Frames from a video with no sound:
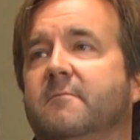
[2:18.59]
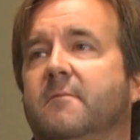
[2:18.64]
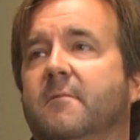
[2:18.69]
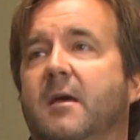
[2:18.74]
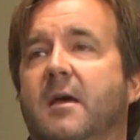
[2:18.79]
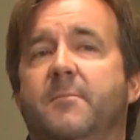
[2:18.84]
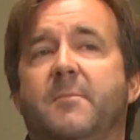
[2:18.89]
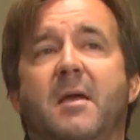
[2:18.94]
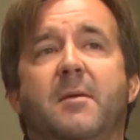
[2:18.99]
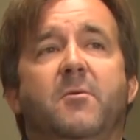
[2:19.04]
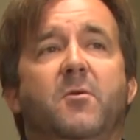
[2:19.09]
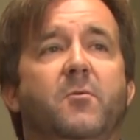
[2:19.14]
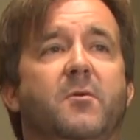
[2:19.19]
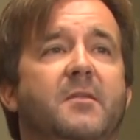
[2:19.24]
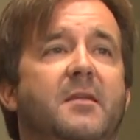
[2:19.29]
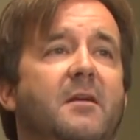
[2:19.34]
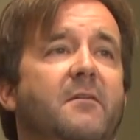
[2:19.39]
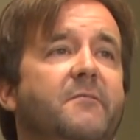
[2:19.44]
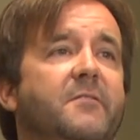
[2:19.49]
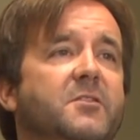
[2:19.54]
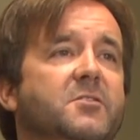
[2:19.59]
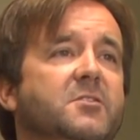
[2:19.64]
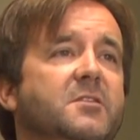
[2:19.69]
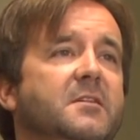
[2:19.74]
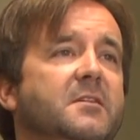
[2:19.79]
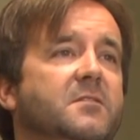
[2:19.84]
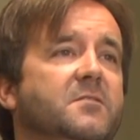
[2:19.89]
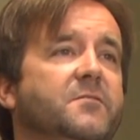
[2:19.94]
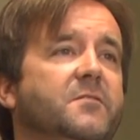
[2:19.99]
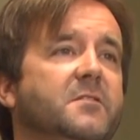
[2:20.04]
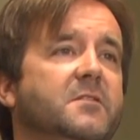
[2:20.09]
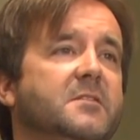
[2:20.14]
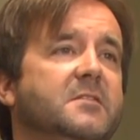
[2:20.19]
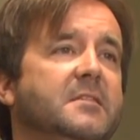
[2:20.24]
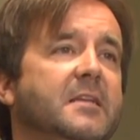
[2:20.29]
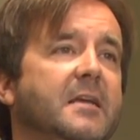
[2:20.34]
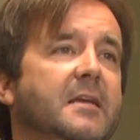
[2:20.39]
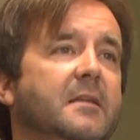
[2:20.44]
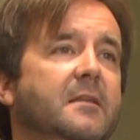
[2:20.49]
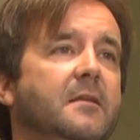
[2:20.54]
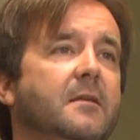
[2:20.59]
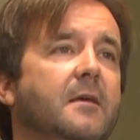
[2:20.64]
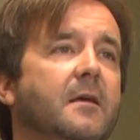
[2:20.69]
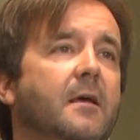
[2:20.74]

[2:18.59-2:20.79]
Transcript: and maybe what their vision is for the state.